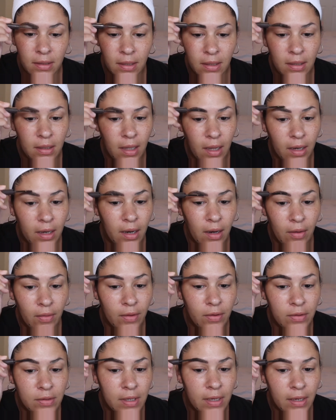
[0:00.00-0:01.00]
lock all
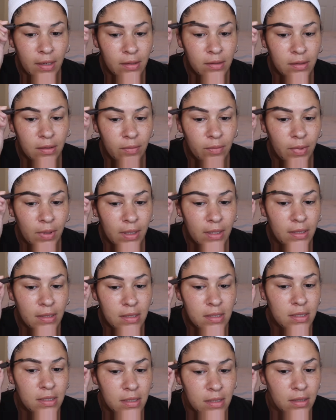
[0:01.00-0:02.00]
those hairs in
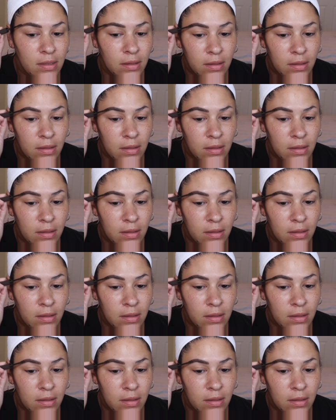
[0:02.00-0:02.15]
place.